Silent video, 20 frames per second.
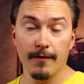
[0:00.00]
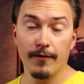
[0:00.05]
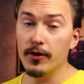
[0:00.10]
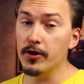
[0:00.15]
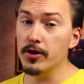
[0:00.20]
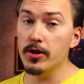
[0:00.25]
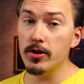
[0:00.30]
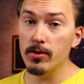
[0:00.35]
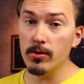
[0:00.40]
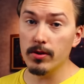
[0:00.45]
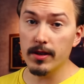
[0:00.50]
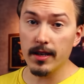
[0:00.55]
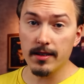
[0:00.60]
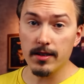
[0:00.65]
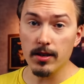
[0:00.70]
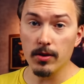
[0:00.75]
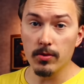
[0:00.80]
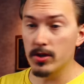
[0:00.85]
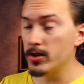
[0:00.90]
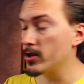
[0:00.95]
For you that
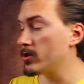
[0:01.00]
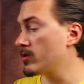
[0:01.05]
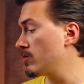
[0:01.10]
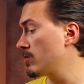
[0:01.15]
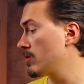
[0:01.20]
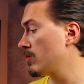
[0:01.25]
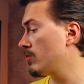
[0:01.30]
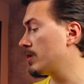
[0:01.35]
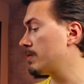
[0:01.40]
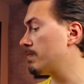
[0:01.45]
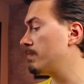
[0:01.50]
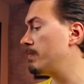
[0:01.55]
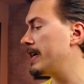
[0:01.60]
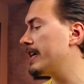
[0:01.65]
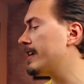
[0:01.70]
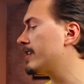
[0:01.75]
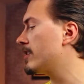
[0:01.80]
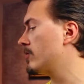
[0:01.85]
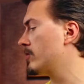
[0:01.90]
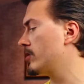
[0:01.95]
don't know what
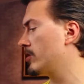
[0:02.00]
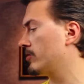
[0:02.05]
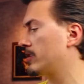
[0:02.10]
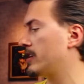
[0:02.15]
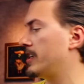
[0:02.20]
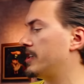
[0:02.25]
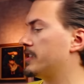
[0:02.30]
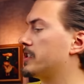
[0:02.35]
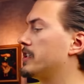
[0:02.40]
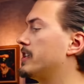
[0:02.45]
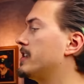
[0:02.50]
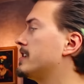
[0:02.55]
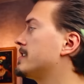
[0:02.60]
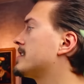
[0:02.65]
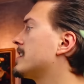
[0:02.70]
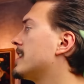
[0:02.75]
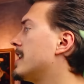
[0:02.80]
big O notation is,